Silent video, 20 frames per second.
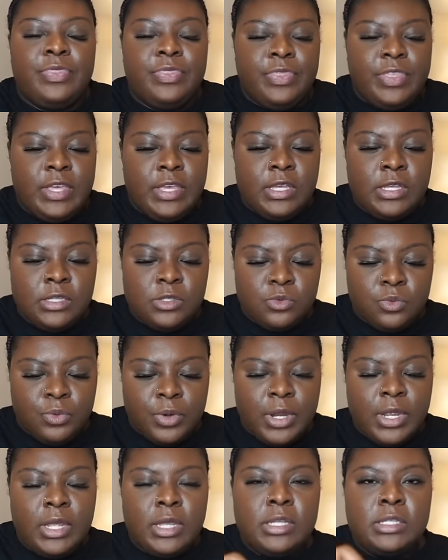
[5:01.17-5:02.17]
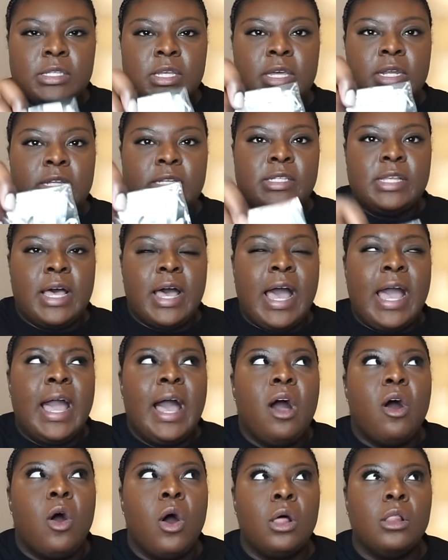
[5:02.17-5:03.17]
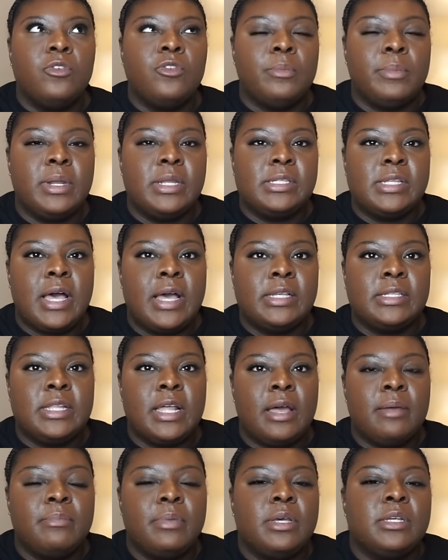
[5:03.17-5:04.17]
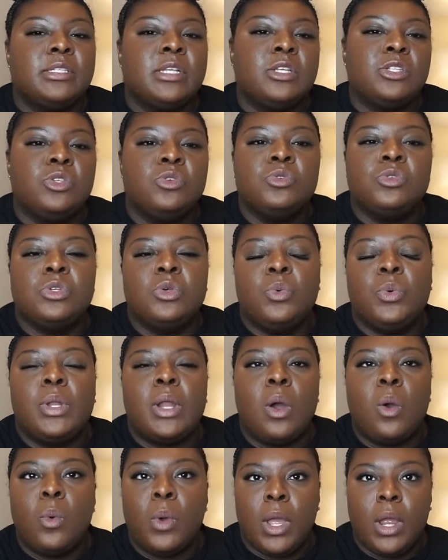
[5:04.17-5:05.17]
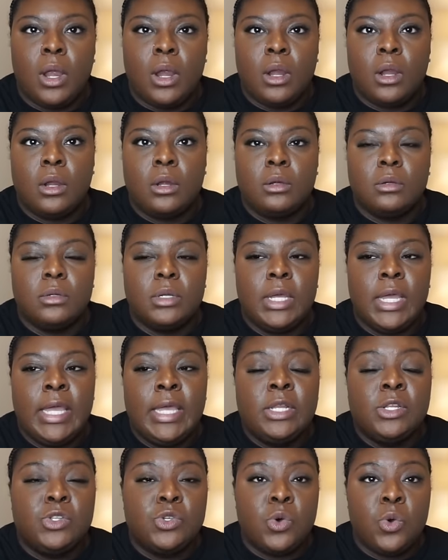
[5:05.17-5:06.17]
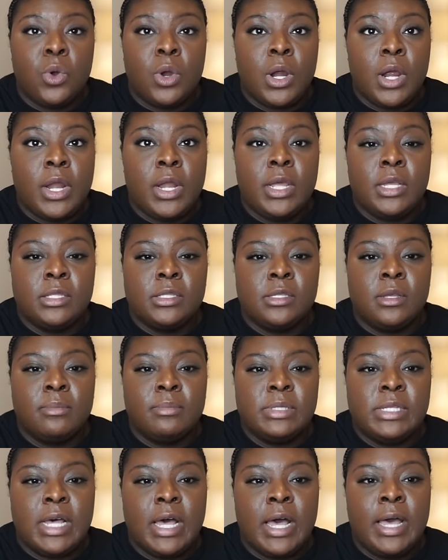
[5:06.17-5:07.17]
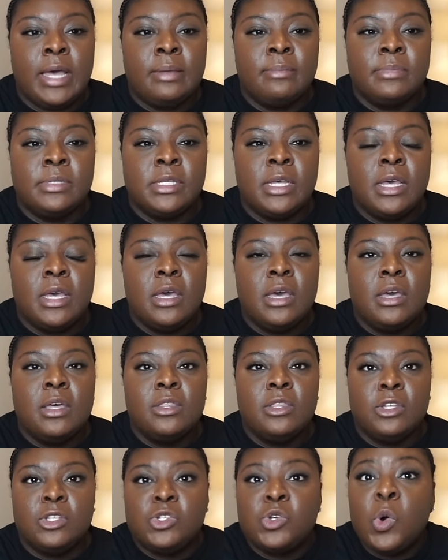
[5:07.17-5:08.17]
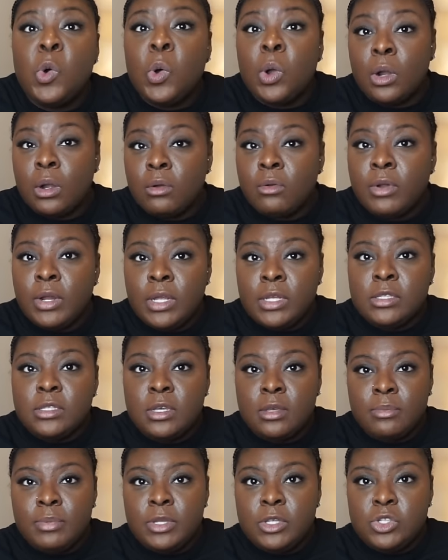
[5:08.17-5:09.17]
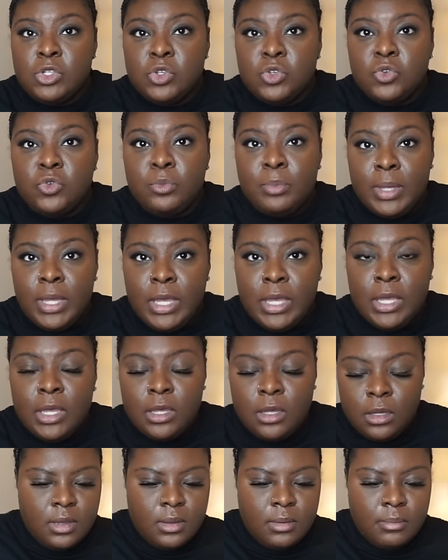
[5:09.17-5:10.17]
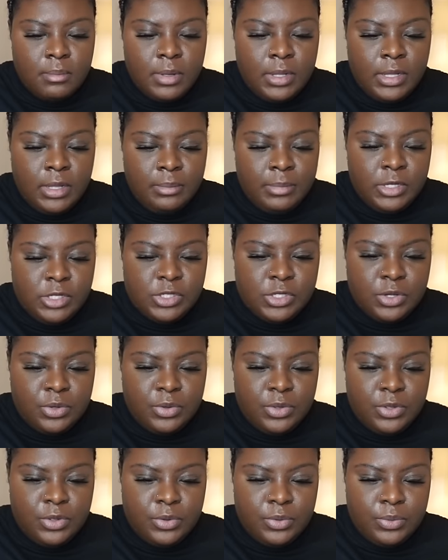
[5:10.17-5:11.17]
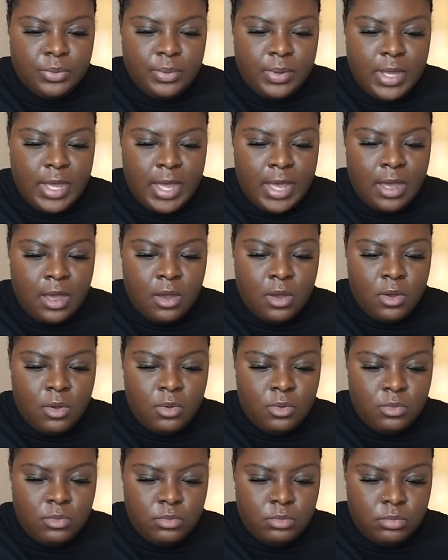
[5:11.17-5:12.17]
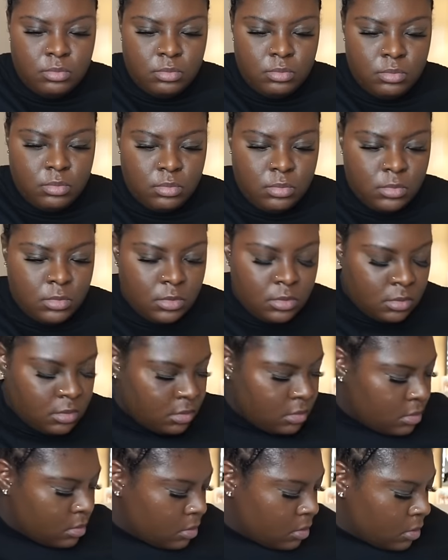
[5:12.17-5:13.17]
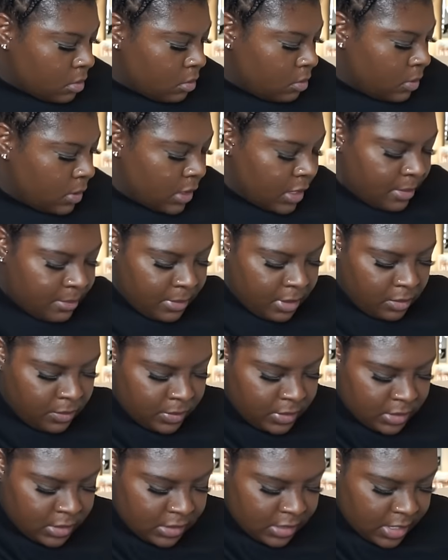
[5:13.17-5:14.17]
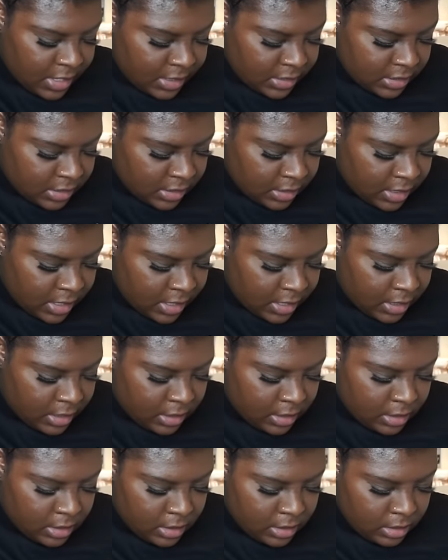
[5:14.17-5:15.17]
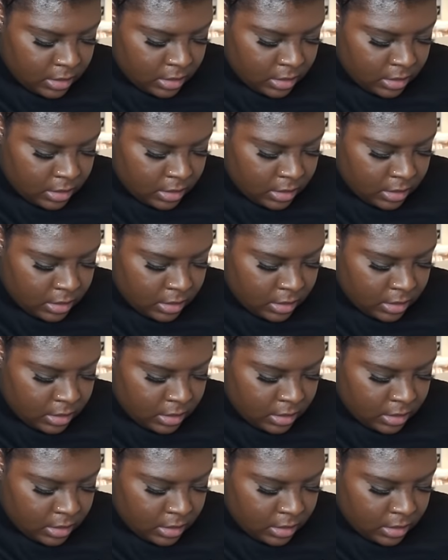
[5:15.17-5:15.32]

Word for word: these rings in a size, I got all of them in a size 9 because that's usually what I wear in Torrid, and sometimes the Torrid rings could be too big. But let me show you how or what I mean with the sizing. Like,